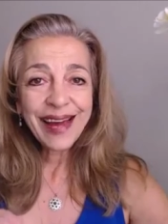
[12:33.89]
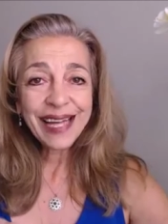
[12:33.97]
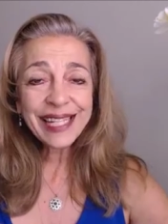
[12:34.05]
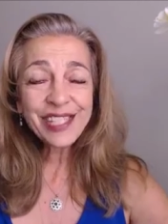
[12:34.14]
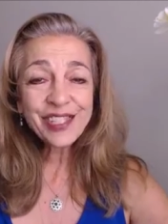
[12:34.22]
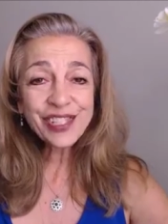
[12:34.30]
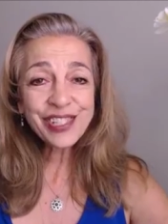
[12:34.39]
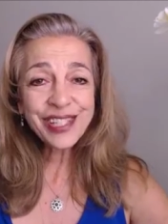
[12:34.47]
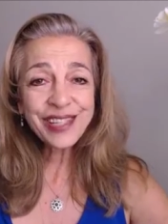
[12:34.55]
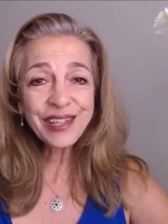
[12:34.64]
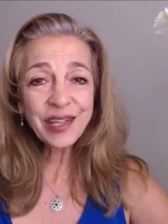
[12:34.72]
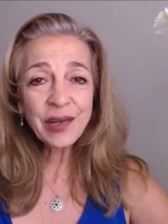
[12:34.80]
I can just
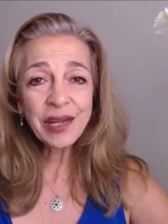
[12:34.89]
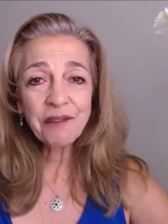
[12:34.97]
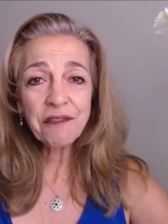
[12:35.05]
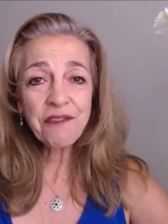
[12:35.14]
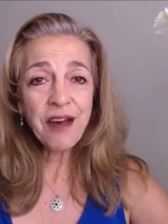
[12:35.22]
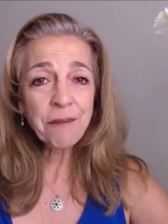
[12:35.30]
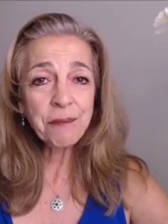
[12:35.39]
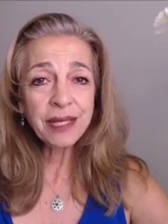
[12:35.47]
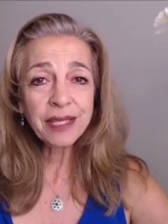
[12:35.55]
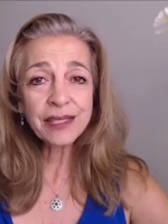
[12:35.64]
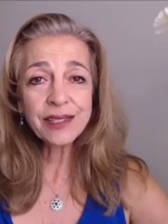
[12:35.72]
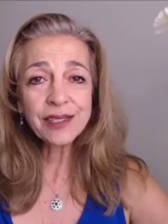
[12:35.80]
sit there in five
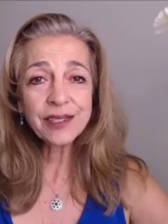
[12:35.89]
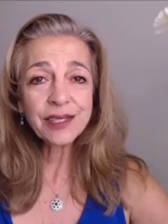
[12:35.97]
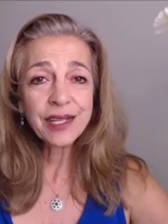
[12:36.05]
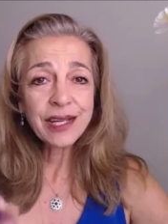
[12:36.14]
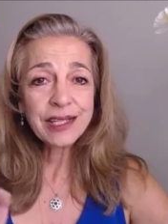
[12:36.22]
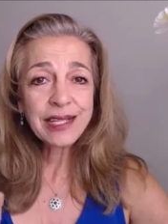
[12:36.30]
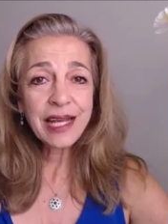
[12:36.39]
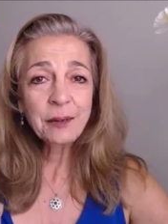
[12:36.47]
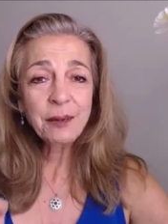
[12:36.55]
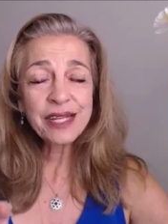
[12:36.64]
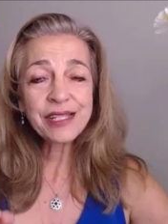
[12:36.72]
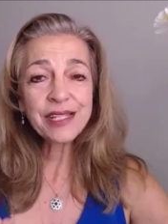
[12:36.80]
minutes, take
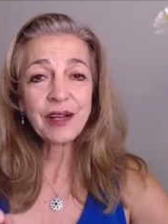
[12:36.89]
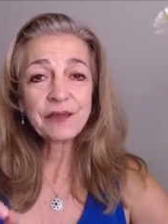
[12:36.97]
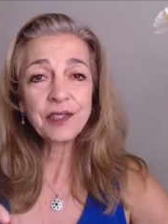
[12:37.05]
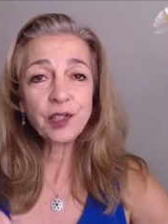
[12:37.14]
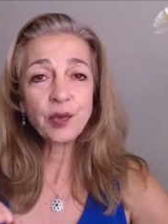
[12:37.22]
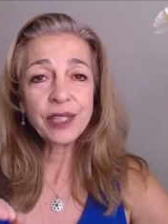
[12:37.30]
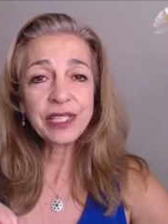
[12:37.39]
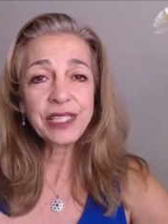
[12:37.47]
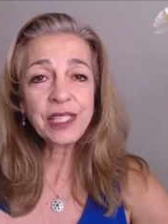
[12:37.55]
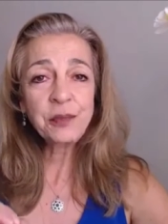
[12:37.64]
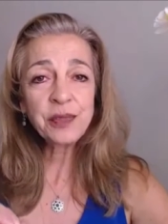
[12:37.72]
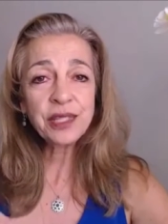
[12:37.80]
myself into a
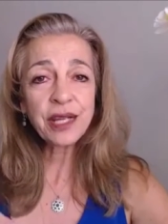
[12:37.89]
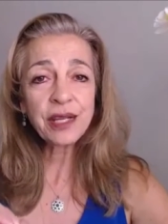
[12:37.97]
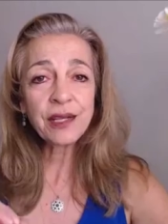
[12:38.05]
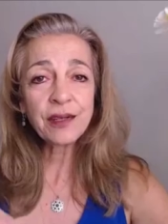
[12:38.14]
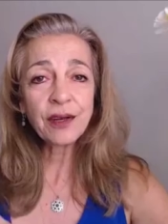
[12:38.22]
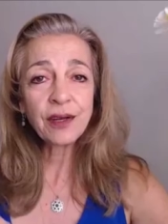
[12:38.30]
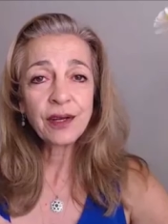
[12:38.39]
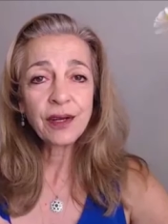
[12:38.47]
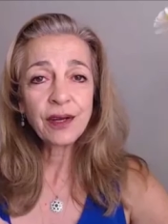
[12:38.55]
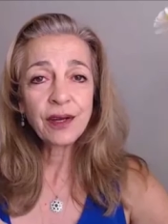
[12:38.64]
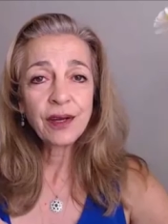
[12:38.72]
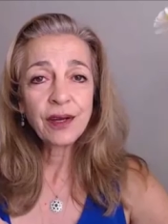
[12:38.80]
deep state
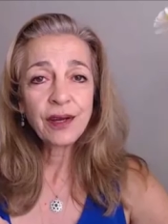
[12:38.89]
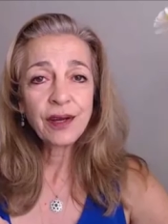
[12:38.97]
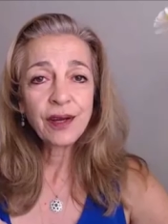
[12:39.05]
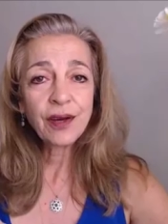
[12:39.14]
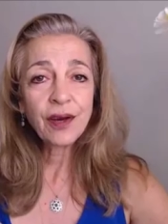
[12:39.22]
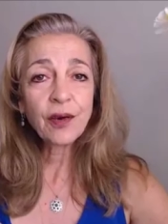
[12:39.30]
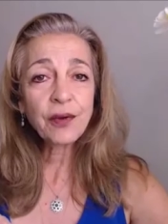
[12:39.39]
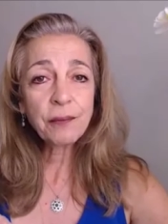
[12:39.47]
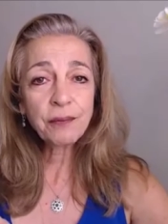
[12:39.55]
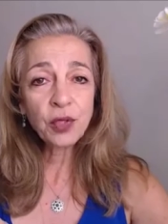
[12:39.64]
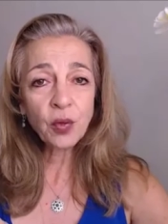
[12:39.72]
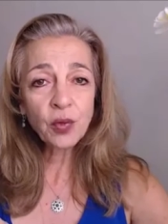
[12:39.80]
of
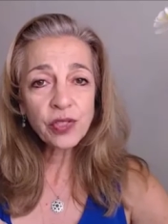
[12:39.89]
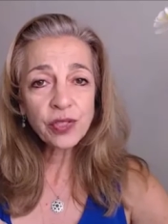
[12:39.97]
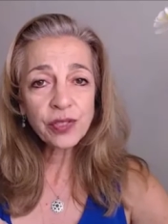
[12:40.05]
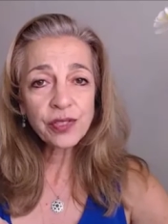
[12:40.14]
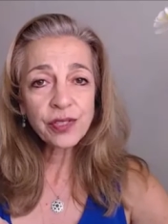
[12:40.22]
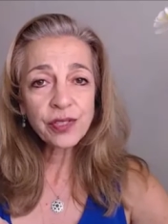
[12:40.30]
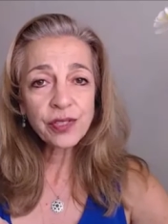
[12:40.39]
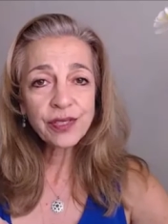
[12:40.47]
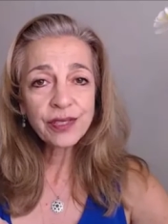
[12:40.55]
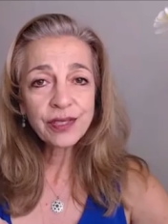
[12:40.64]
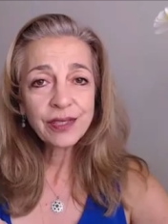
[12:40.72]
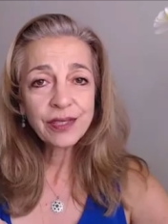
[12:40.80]
hypnosis
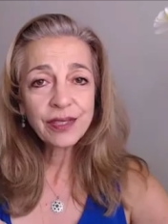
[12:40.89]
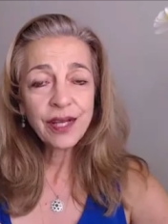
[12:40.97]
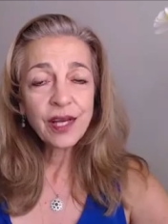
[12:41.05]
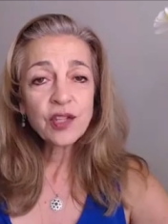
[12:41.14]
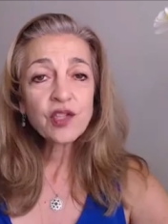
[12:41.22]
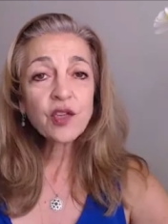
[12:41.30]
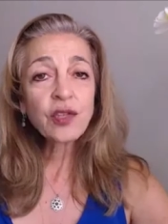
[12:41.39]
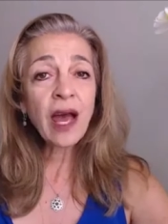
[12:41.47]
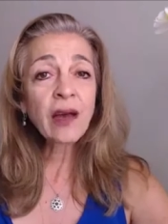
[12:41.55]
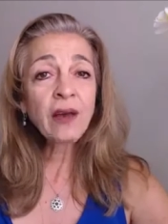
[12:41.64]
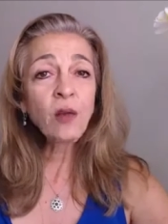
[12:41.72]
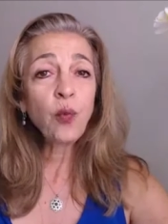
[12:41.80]
so
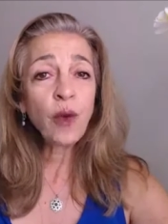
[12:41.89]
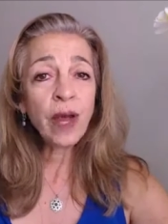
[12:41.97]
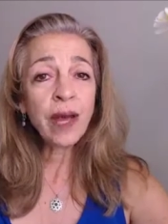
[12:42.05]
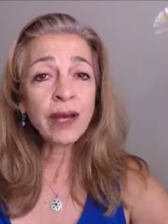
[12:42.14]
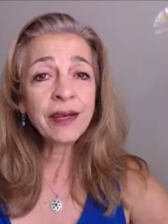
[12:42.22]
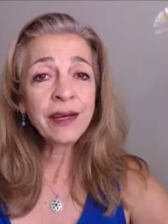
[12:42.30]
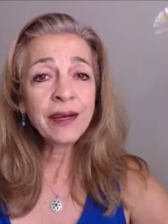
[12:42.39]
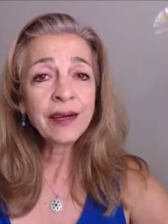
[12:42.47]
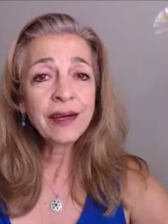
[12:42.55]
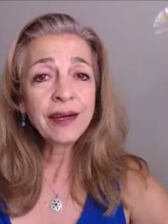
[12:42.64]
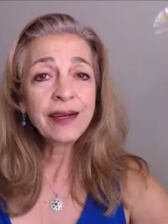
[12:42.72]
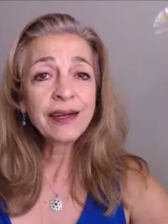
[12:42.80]
that when
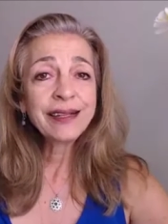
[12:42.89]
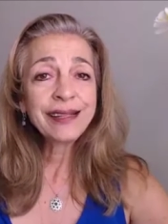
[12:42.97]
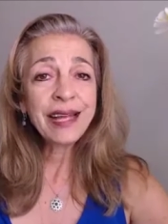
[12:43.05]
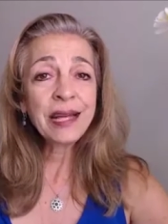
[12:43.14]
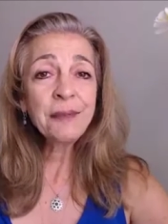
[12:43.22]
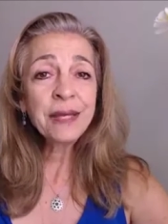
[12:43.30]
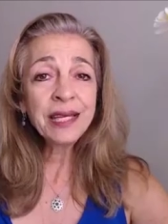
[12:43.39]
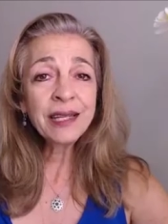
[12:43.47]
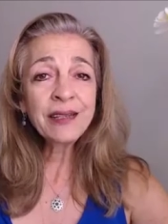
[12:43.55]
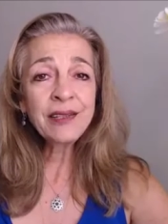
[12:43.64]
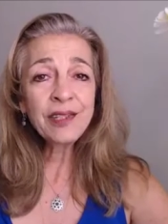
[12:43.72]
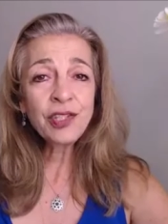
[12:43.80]
they
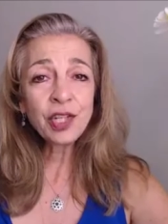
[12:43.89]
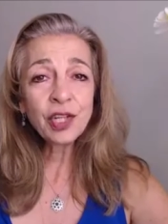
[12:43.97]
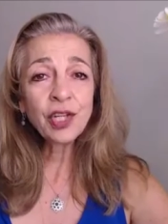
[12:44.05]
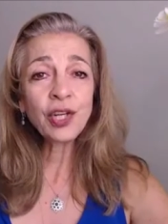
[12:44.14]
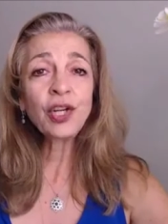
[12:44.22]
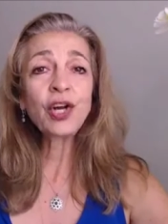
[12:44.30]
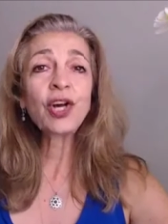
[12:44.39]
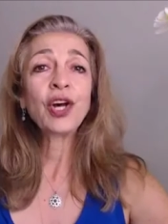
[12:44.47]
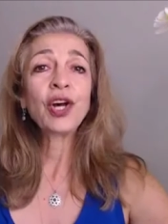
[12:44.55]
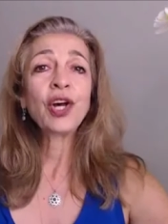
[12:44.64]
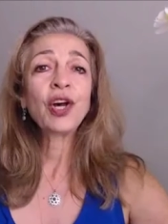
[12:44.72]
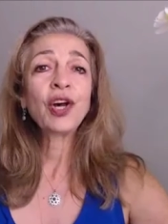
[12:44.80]
begin the
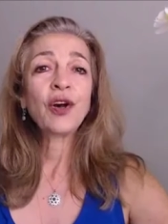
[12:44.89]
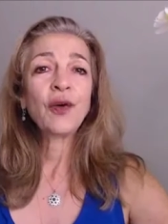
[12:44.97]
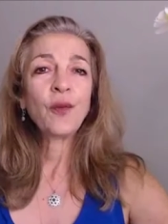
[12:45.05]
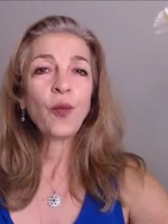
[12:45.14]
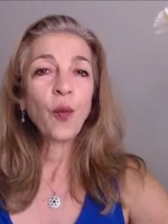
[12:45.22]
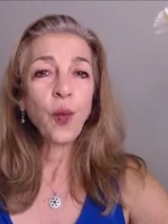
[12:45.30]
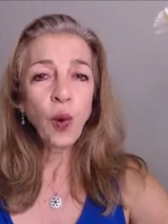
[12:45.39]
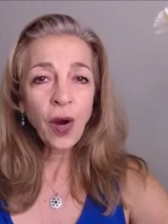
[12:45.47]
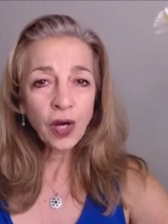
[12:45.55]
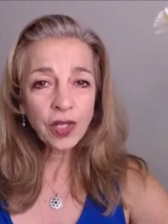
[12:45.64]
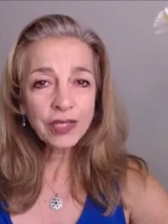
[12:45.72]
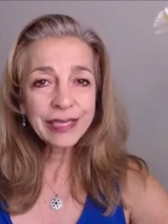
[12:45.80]

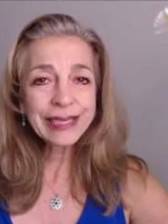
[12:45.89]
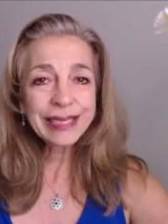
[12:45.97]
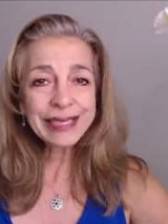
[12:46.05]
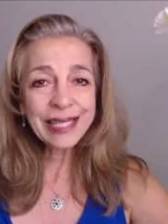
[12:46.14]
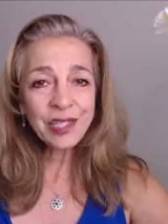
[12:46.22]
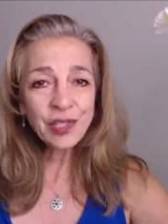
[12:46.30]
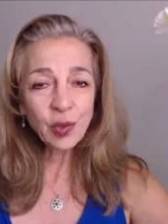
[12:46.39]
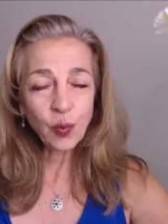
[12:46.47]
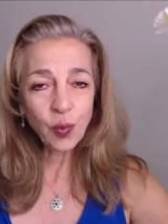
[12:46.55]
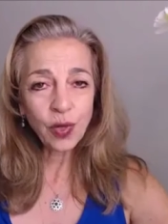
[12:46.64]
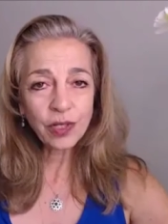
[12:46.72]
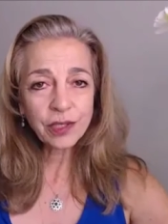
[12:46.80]
work, the dental
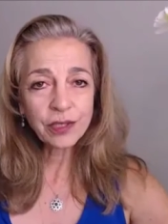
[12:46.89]
work.